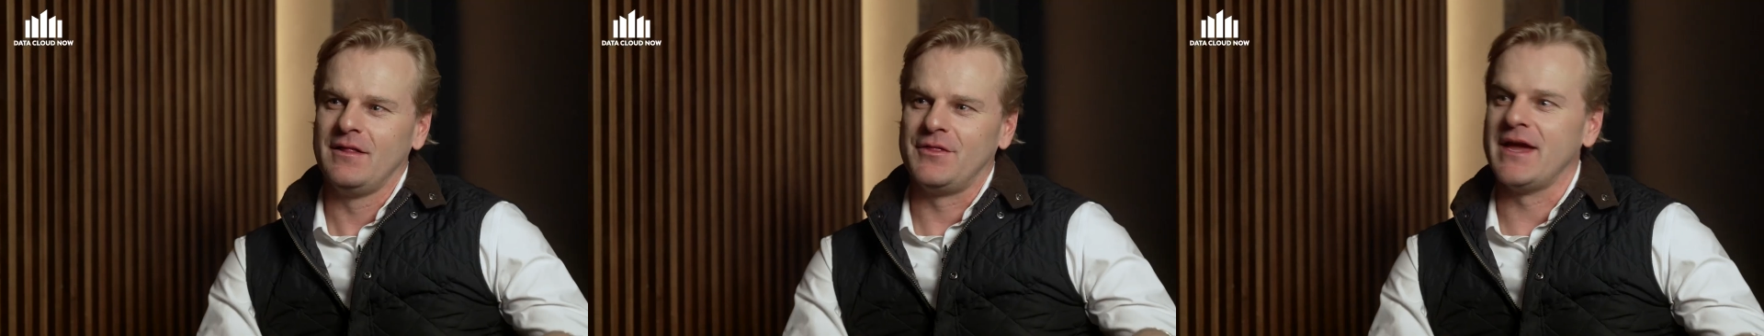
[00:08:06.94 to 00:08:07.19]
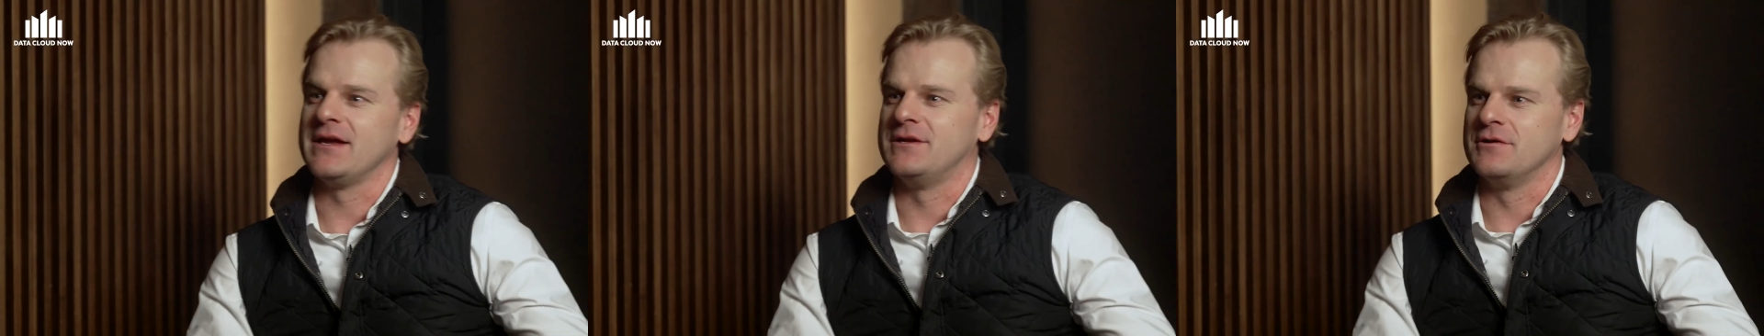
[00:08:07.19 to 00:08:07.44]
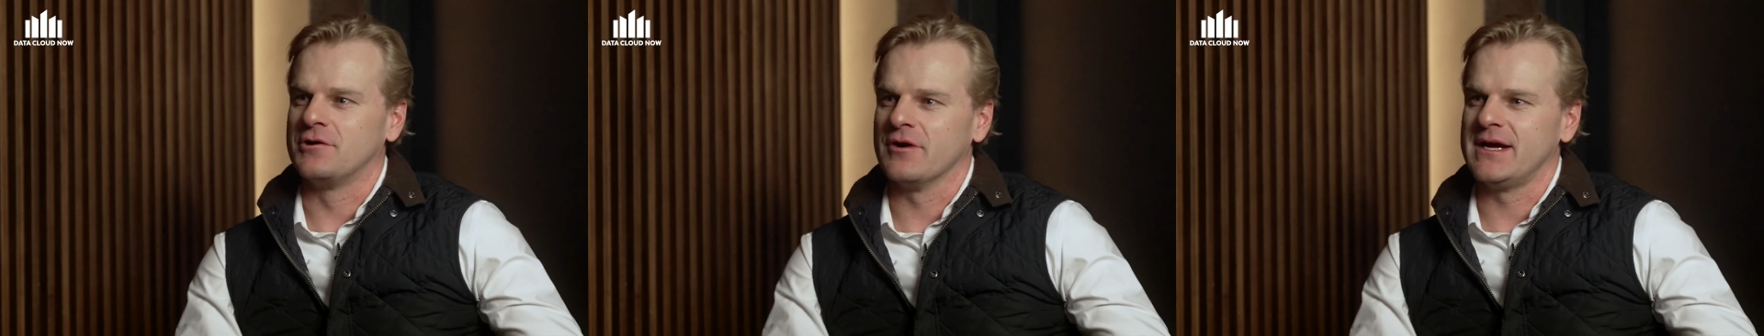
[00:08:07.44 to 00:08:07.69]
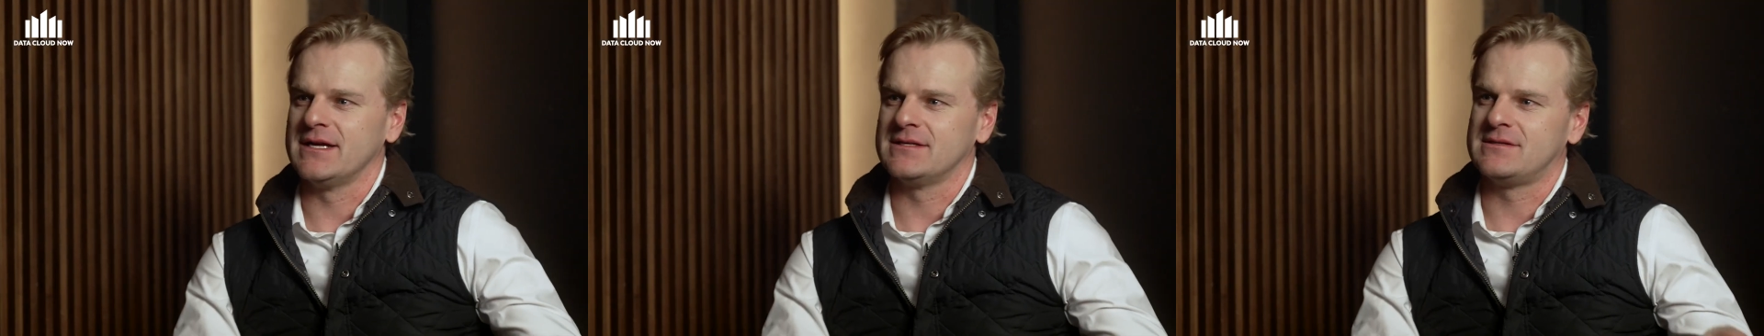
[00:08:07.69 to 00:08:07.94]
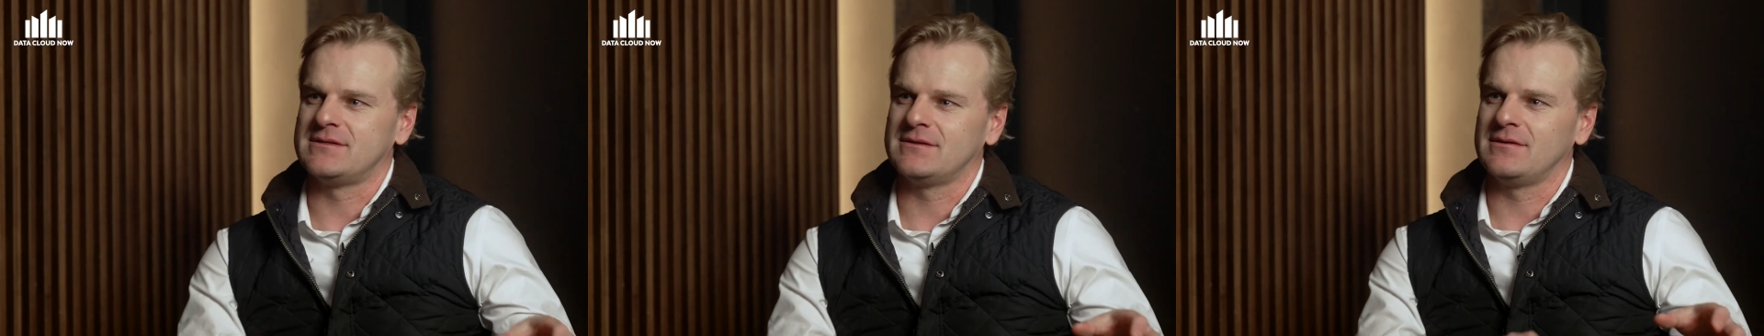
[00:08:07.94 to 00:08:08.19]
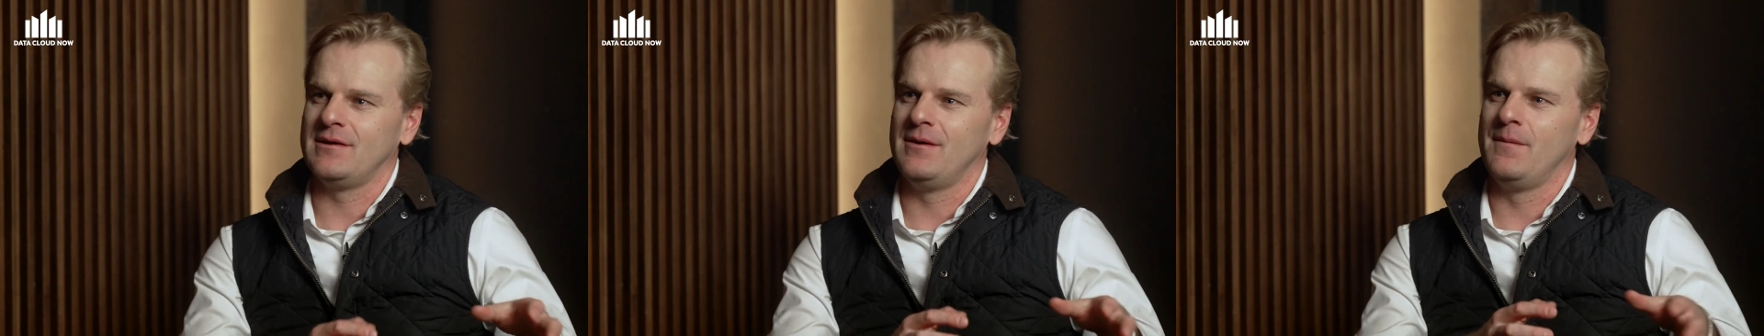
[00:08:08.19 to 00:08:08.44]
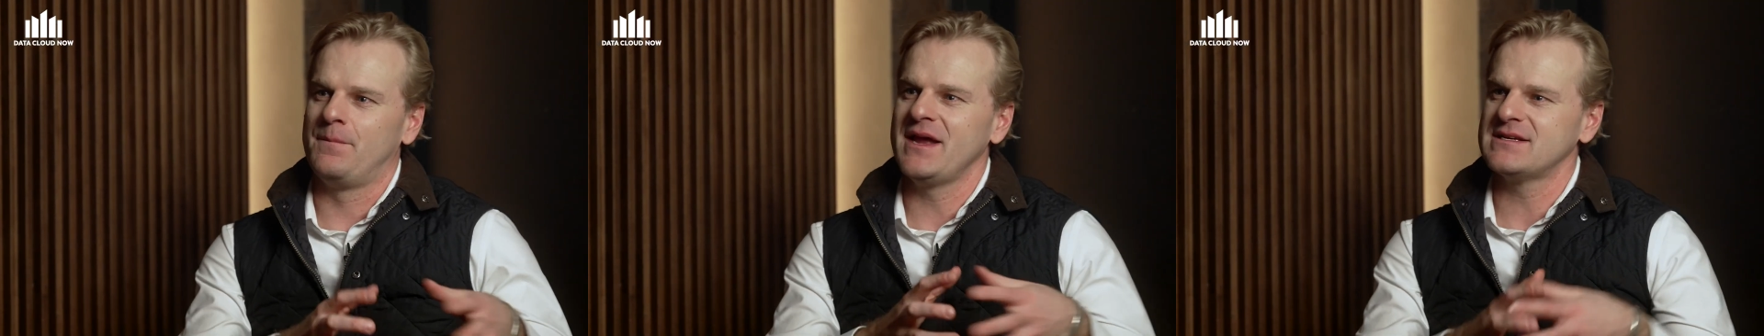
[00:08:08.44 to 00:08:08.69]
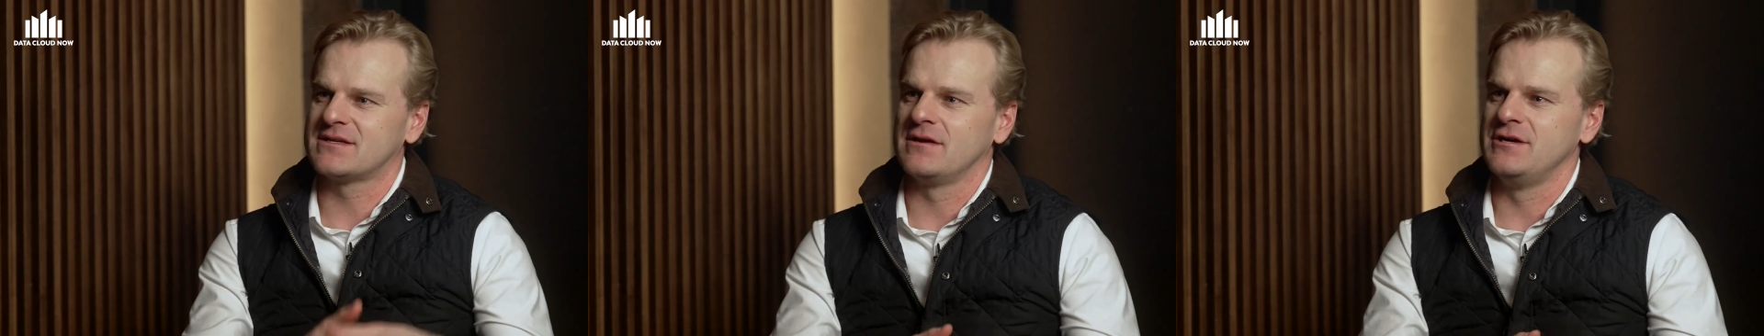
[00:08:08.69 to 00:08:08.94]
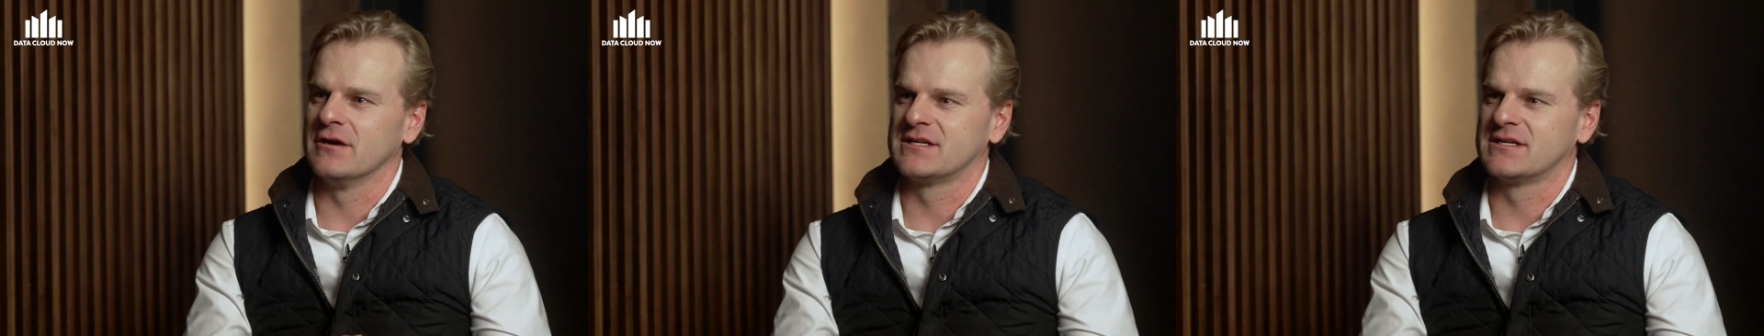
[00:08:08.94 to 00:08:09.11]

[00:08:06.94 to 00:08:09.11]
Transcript: Thank you, Chris. Based on your